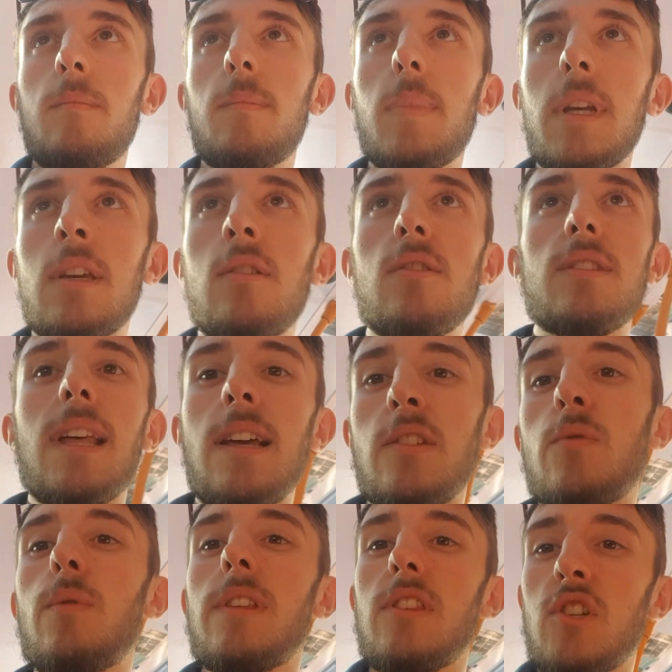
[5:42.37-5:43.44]
Because
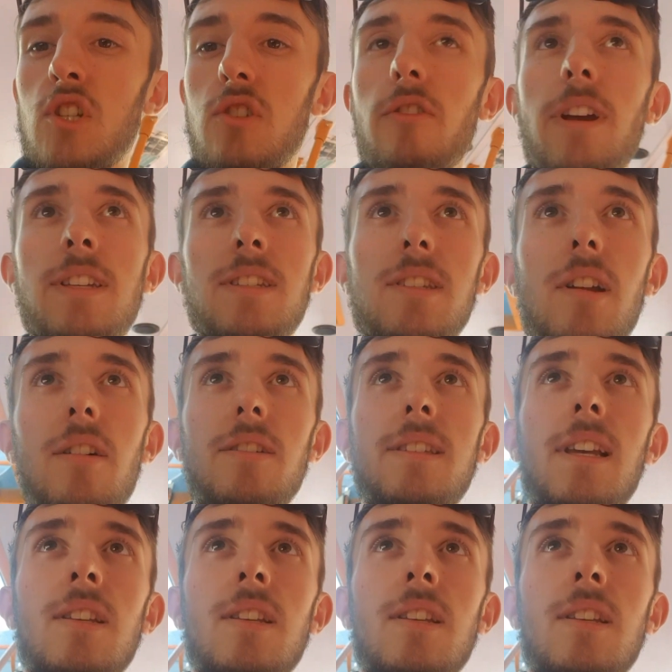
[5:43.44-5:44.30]
that's when the stress starts.